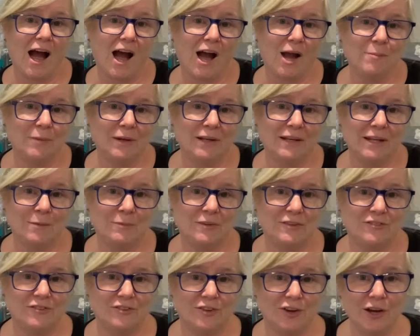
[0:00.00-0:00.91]
Hi, my name
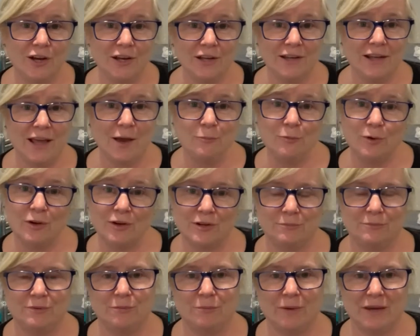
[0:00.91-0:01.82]
is Dawn and
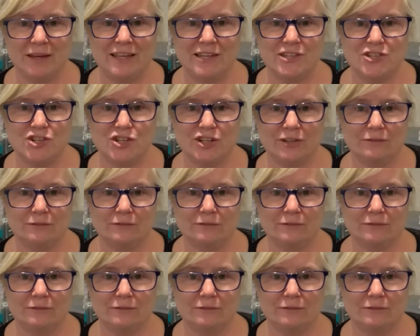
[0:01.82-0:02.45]
welcome to my kitchen.